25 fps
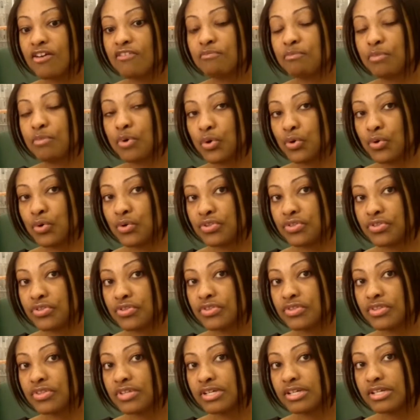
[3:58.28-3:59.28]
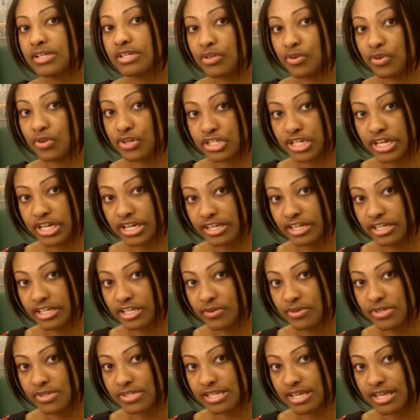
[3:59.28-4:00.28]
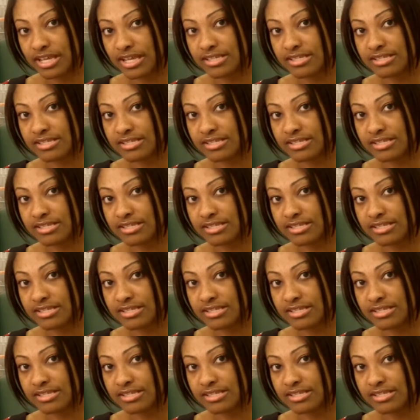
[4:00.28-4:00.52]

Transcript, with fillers: of both neurogenic Q S